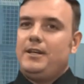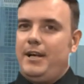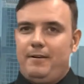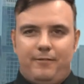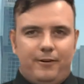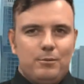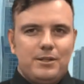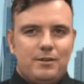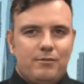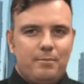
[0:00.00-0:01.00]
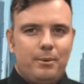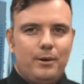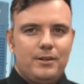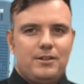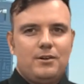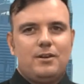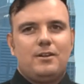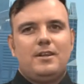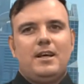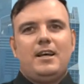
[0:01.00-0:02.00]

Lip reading: informative reports, you can